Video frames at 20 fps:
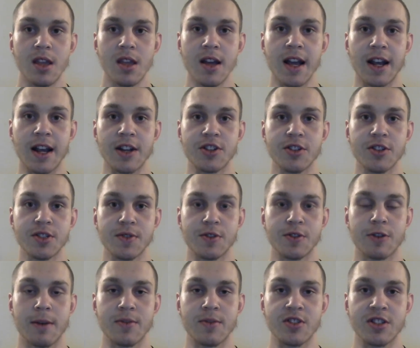I could show some
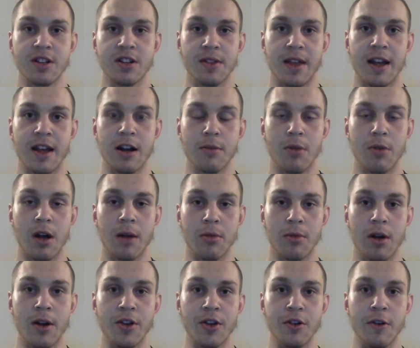scriptures on that. I'll
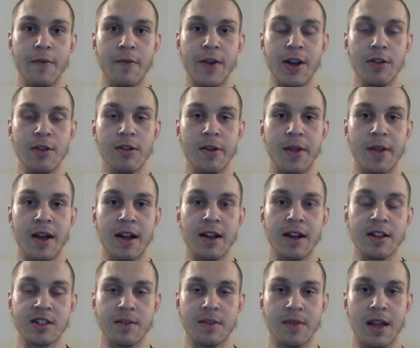probably do a video on that
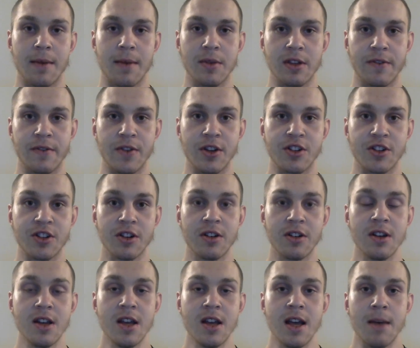at some time in the future.
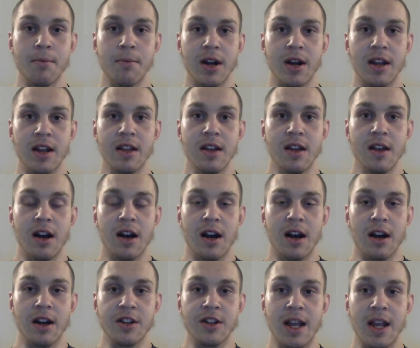But
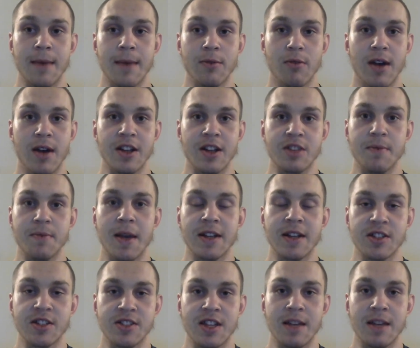James White just makes
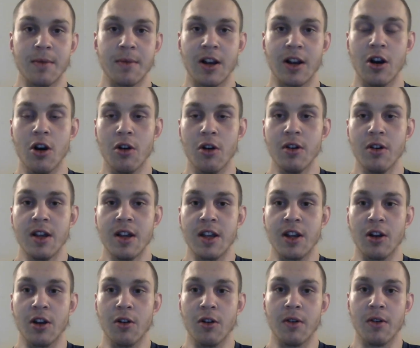it seem like,
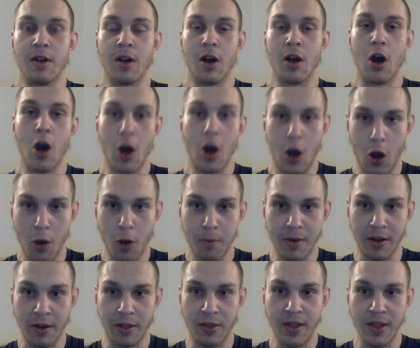
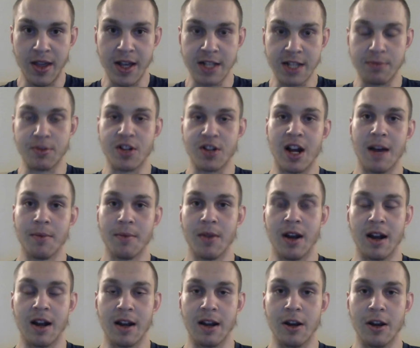open theist, which I'm
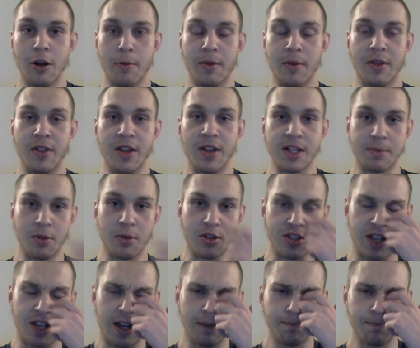not an open theist per
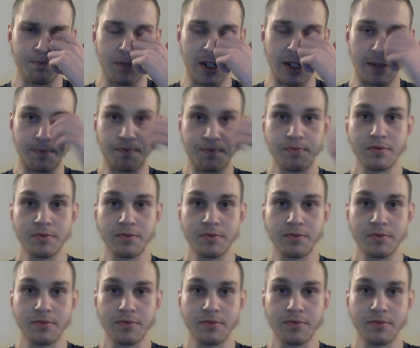se, but